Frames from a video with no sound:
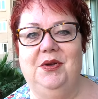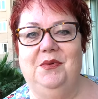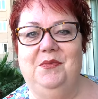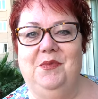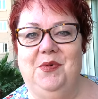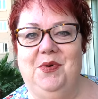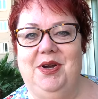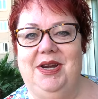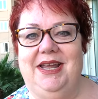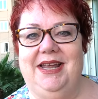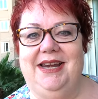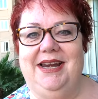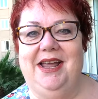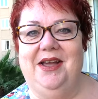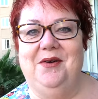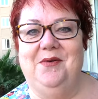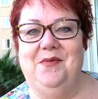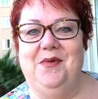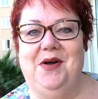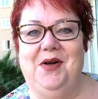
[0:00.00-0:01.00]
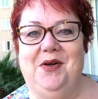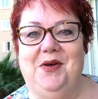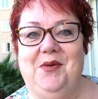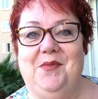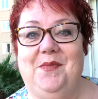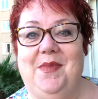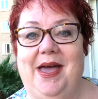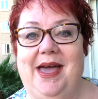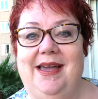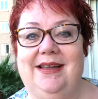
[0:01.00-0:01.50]
Good morning and
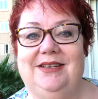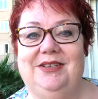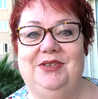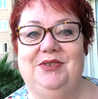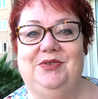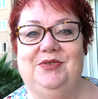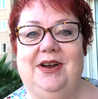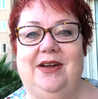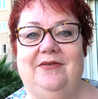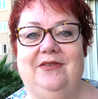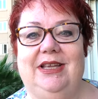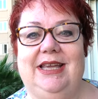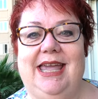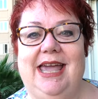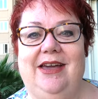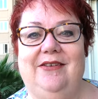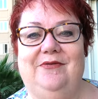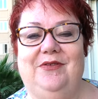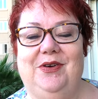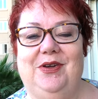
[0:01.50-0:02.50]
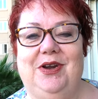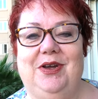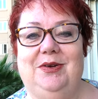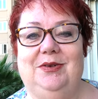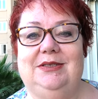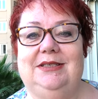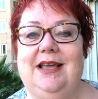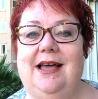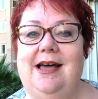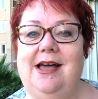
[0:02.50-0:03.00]
welcome back to Traveling Cat
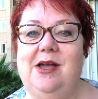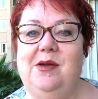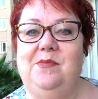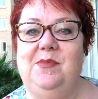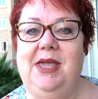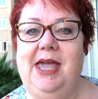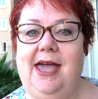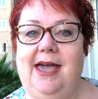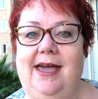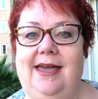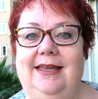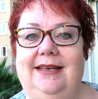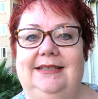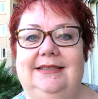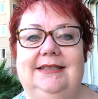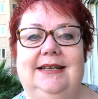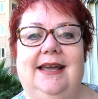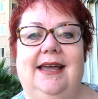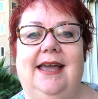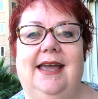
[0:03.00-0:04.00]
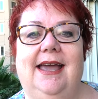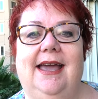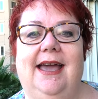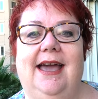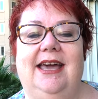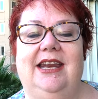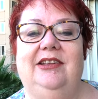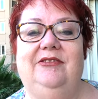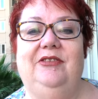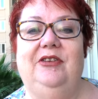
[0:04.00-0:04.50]
Photos. I'm Cat,
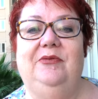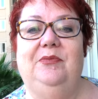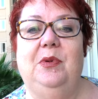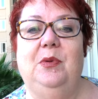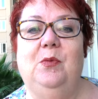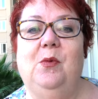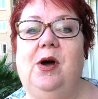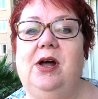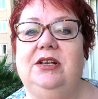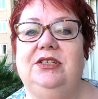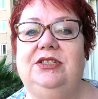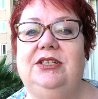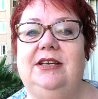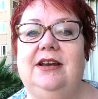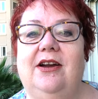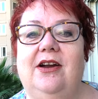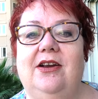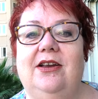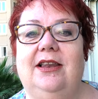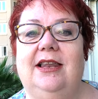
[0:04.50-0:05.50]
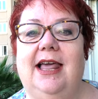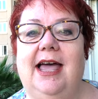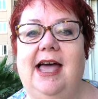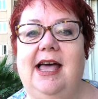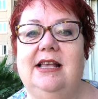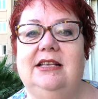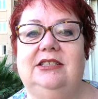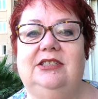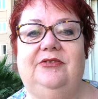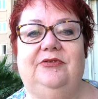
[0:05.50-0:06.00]
and if you've been watching our
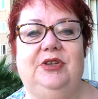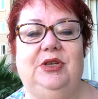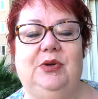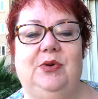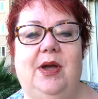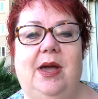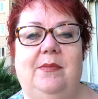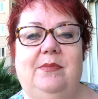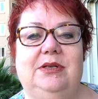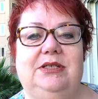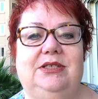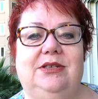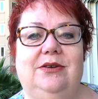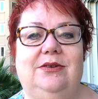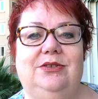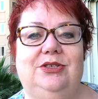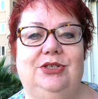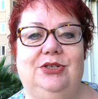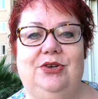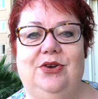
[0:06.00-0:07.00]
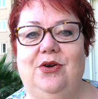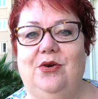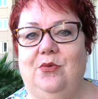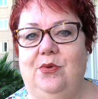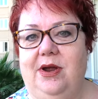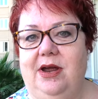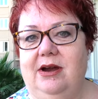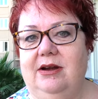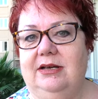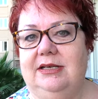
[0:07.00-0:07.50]
last few episodes, you know
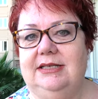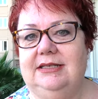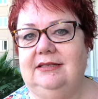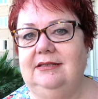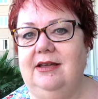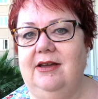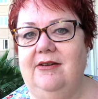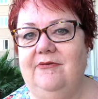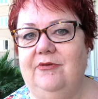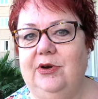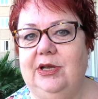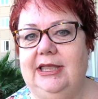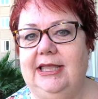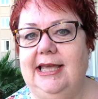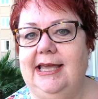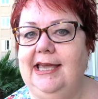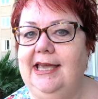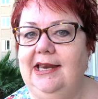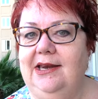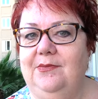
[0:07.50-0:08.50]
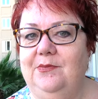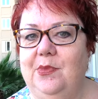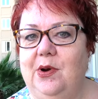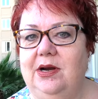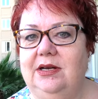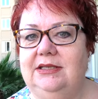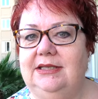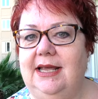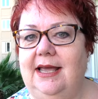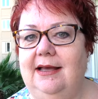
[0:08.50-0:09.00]
we are discovering the hidden
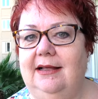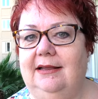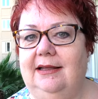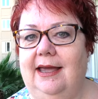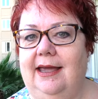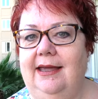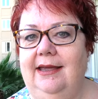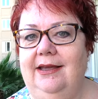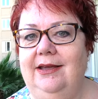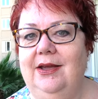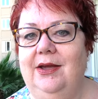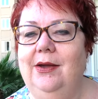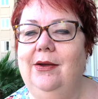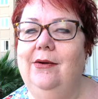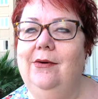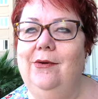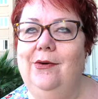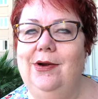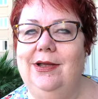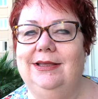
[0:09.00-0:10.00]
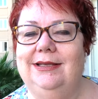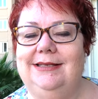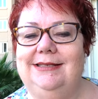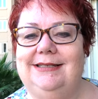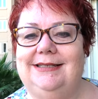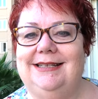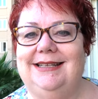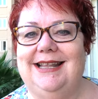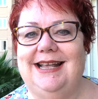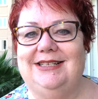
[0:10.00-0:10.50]
parts of LA, or at
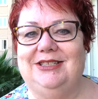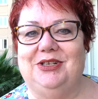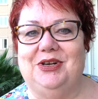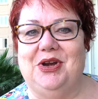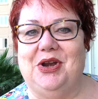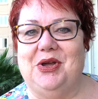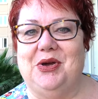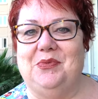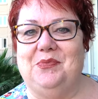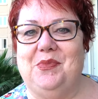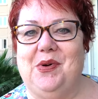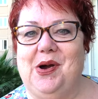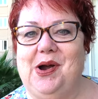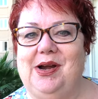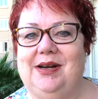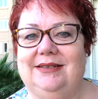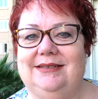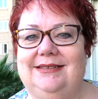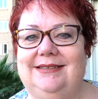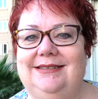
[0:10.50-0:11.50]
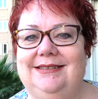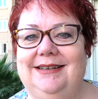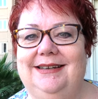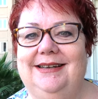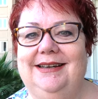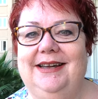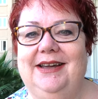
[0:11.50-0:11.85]
least the lesser known parts.